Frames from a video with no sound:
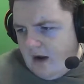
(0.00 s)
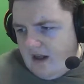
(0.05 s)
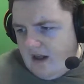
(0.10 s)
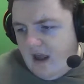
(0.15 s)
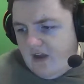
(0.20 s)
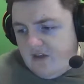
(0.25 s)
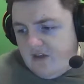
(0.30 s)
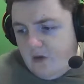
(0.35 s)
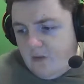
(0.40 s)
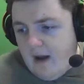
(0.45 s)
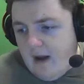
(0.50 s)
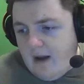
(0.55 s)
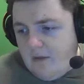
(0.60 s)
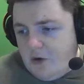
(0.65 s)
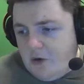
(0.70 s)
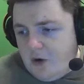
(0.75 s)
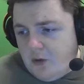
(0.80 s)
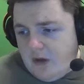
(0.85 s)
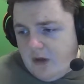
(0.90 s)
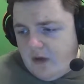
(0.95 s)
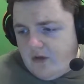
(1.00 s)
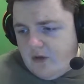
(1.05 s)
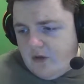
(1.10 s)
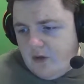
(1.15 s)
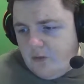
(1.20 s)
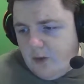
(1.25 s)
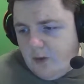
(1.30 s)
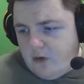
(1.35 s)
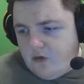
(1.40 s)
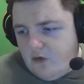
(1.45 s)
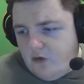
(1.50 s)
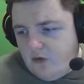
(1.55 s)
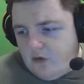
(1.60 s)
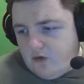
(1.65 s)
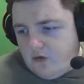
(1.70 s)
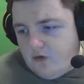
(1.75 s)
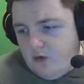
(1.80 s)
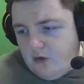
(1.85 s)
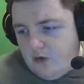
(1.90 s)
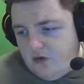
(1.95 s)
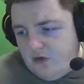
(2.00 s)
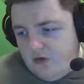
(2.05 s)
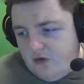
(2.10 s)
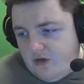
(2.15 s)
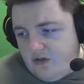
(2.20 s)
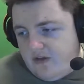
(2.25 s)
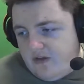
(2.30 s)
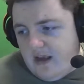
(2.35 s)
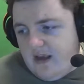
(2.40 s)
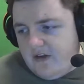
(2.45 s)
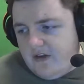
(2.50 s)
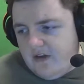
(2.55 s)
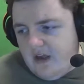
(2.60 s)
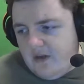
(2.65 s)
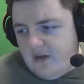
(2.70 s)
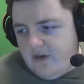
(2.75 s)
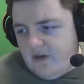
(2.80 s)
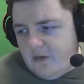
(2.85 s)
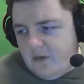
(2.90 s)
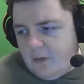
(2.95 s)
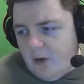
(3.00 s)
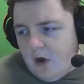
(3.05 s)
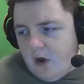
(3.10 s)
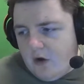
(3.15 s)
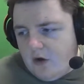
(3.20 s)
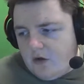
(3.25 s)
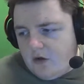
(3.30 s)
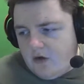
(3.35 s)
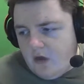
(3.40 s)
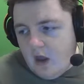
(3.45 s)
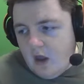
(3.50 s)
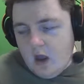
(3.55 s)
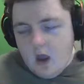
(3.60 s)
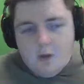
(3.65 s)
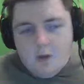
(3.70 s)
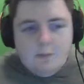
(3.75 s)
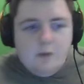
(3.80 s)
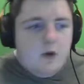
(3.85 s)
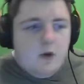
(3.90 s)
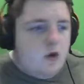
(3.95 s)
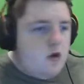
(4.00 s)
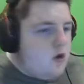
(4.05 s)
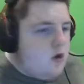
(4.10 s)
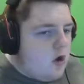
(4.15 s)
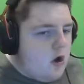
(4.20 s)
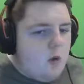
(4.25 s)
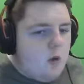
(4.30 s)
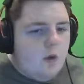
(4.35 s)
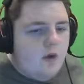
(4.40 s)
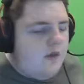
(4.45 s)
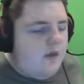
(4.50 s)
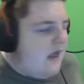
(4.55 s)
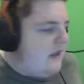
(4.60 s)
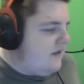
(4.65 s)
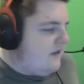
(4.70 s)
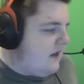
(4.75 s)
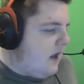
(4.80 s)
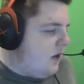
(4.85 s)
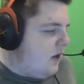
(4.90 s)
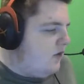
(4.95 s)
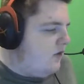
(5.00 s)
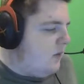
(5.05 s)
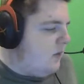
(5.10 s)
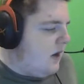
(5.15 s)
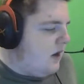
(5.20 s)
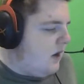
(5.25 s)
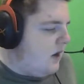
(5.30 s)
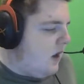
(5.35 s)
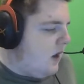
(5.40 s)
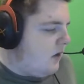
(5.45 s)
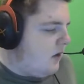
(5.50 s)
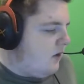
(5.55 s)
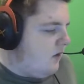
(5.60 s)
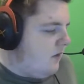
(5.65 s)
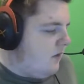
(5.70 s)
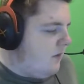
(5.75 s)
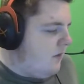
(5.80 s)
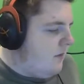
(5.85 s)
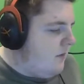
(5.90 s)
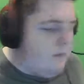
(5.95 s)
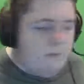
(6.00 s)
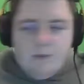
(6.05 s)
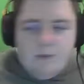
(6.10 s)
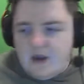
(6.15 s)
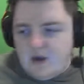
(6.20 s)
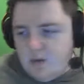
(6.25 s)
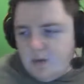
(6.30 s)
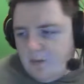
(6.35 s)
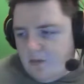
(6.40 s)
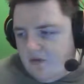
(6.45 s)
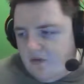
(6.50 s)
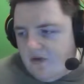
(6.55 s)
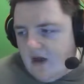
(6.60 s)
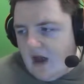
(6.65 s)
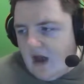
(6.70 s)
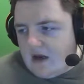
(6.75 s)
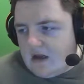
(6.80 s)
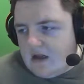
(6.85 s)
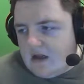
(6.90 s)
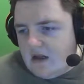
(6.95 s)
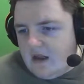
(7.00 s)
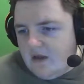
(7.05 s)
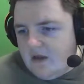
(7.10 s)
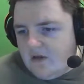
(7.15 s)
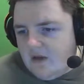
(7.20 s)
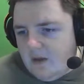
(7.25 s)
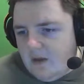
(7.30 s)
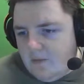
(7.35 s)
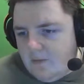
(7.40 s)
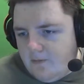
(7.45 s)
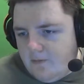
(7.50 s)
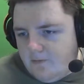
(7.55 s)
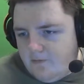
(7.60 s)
it's Herrera who gets on the box and just crosses it, dinks it into the box, but no one there to get onto it. And Benjamin Pavard clears it.